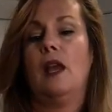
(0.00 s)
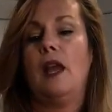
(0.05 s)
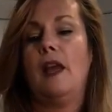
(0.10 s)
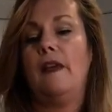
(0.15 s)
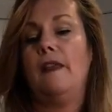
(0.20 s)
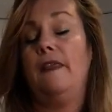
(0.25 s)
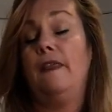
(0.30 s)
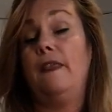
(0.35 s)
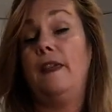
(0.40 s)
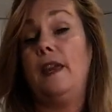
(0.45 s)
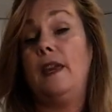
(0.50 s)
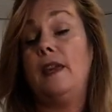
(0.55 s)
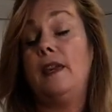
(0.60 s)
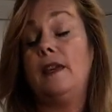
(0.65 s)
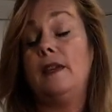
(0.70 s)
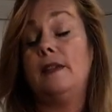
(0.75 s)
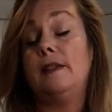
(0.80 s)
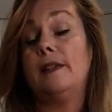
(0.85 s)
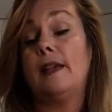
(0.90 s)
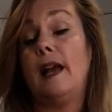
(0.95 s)
And
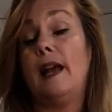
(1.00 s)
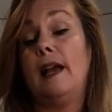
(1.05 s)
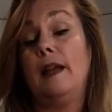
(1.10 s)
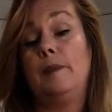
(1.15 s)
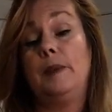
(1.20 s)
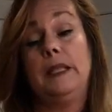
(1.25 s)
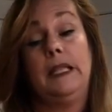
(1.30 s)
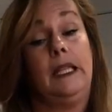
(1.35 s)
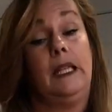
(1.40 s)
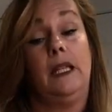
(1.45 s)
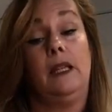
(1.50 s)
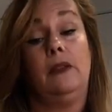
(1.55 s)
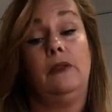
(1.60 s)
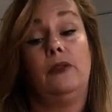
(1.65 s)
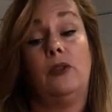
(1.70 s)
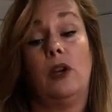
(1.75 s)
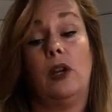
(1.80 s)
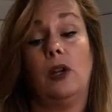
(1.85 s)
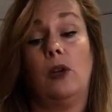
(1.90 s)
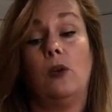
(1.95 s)
these, I
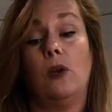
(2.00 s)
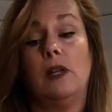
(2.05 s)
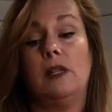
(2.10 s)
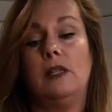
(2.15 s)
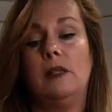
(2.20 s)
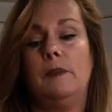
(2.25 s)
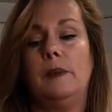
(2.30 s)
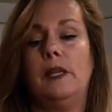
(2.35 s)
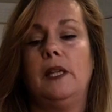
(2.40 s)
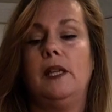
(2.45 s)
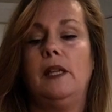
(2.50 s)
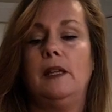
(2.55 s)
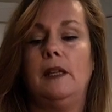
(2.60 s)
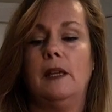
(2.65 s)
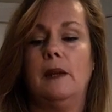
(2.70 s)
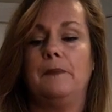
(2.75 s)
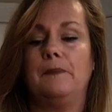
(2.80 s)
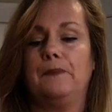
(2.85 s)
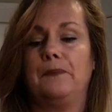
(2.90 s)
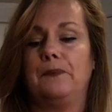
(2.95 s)
believe, are going to be,
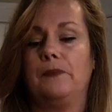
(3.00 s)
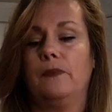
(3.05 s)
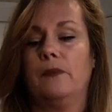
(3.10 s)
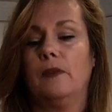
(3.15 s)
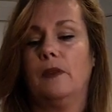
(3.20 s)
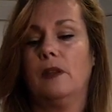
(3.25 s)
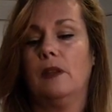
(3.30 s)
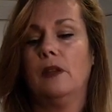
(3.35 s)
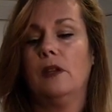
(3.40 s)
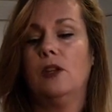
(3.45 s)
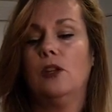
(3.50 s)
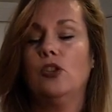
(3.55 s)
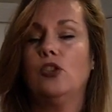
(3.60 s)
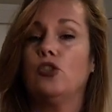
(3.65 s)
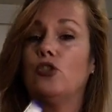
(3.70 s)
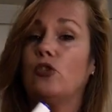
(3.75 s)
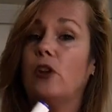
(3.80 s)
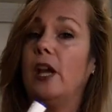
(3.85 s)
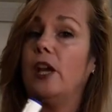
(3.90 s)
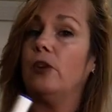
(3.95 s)

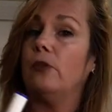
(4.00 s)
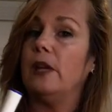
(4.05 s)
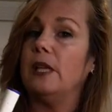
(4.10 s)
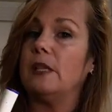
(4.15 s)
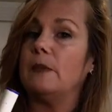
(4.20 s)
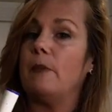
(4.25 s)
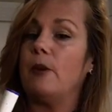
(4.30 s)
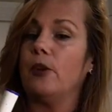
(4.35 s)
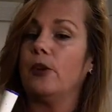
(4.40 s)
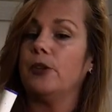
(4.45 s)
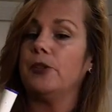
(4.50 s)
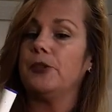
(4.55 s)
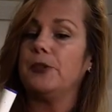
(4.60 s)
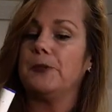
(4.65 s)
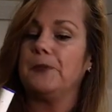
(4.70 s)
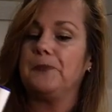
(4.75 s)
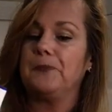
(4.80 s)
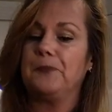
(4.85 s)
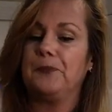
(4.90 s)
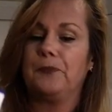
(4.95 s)
dry erase markers.
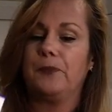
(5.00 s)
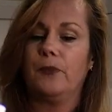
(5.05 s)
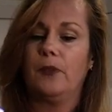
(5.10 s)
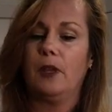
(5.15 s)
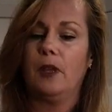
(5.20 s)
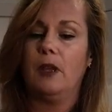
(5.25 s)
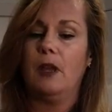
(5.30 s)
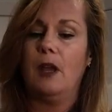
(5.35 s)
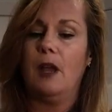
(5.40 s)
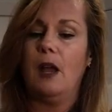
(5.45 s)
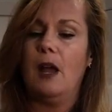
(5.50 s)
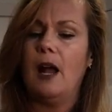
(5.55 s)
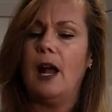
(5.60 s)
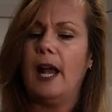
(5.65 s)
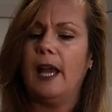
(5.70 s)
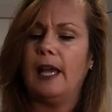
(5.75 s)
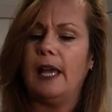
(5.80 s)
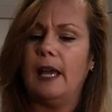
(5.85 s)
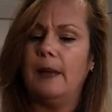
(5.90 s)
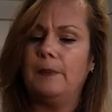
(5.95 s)

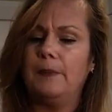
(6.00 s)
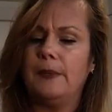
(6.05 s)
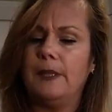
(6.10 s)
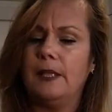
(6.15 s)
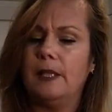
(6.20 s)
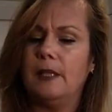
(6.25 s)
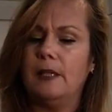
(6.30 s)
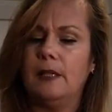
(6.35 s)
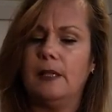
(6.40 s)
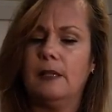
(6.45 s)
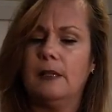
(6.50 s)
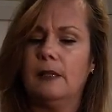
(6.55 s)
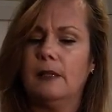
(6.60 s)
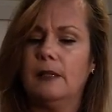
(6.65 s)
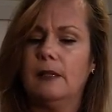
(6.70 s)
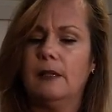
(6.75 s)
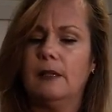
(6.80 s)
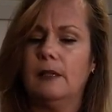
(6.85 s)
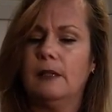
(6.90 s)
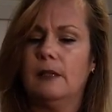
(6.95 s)
I kept
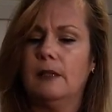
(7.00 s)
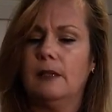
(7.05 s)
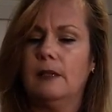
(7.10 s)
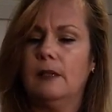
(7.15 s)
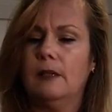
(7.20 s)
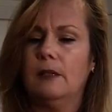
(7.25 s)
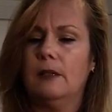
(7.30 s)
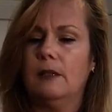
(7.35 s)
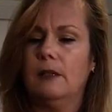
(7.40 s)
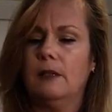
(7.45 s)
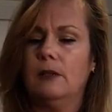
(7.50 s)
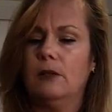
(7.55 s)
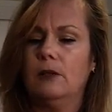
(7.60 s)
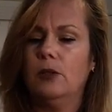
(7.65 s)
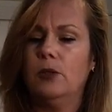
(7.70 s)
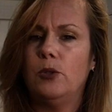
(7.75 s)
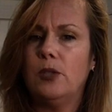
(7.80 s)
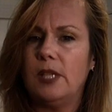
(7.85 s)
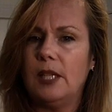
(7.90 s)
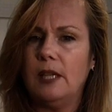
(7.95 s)

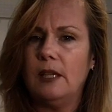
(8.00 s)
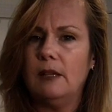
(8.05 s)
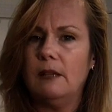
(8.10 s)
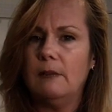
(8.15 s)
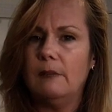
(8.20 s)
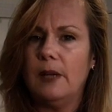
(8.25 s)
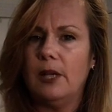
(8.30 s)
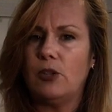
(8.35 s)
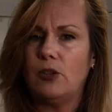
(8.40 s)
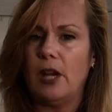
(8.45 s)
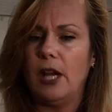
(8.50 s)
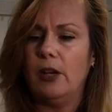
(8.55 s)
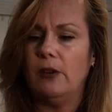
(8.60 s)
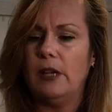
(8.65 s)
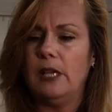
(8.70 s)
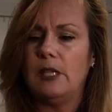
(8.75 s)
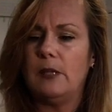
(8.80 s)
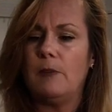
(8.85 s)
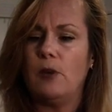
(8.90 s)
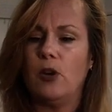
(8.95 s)
losing my dry
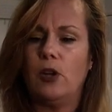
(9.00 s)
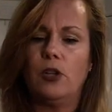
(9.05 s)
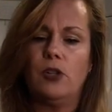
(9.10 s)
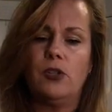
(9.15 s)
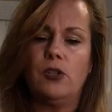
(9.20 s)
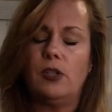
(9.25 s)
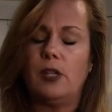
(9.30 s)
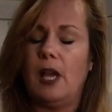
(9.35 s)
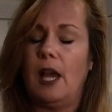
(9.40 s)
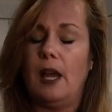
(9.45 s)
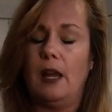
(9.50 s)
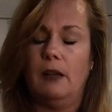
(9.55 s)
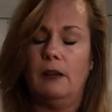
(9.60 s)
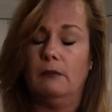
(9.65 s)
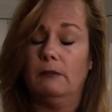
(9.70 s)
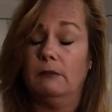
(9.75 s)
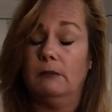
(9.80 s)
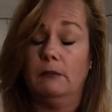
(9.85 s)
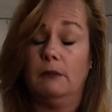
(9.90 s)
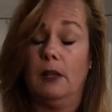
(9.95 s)
erase markers. I
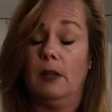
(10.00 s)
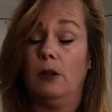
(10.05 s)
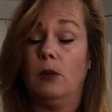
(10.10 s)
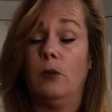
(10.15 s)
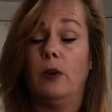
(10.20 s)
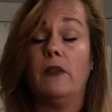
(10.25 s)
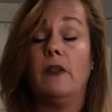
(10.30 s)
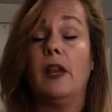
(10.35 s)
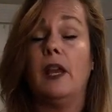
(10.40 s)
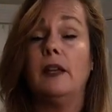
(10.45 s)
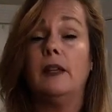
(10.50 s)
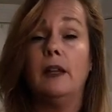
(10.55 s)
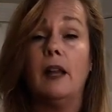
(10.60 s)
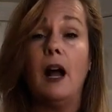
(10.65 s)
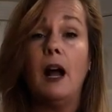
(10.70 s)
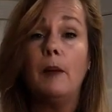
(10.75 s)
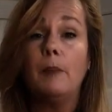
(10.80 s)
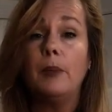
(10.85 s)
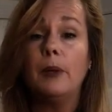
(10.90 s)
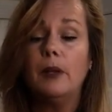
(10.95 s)
don't know where they ended
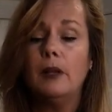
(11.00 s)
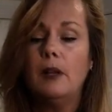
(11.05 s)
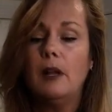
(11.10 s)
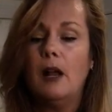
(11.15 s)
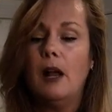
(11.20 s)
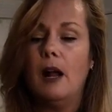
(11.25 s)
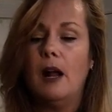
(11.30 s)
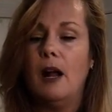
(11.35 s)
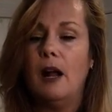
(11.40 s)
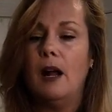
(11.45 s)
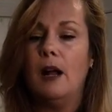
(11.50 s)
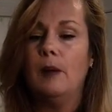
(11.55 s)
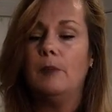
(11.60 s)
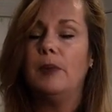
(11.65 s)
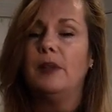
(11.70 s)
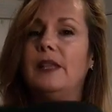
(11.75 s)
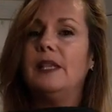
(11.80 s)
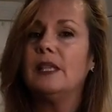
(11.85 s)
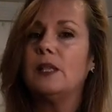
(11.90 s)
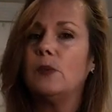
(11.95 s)
up.
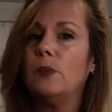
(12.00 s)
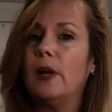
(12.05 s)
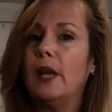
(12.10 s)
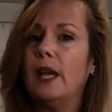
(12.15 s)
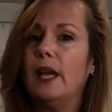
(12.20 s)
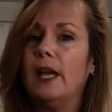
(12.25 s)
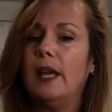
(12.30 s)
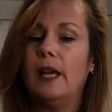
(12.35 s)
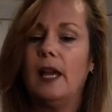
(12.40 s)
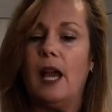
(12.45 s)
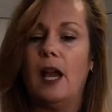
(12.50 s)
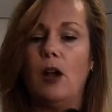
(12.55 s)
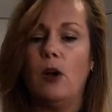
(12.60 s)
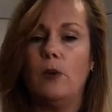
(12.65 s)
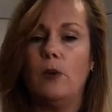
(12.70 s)
But this way, I